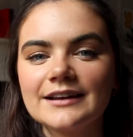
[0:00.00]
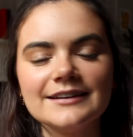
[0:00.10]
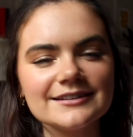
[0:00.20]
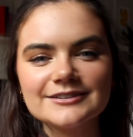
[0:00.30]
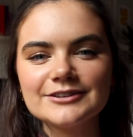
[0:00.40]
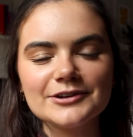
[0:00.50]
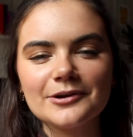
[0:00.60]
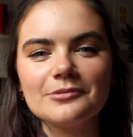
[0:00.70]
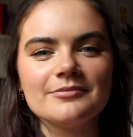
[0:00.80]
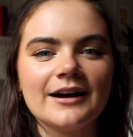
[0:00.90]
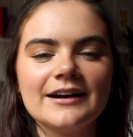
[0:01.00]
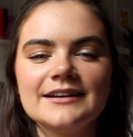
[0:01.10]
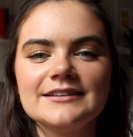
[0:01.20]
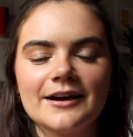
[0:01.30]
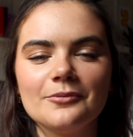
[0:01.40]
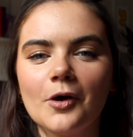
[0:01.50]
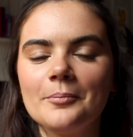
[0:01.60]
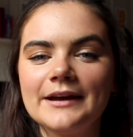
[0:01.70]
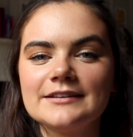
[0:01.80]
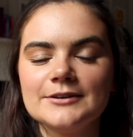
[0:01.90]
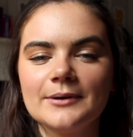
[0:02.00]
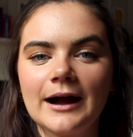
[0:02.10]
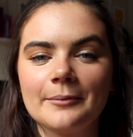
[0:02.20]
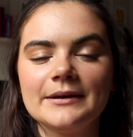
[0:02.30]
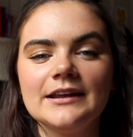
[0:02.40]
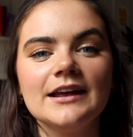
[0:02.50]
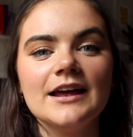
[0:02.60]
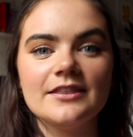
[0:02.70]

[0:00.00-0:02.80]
Listen to your own mind and what makes you happy.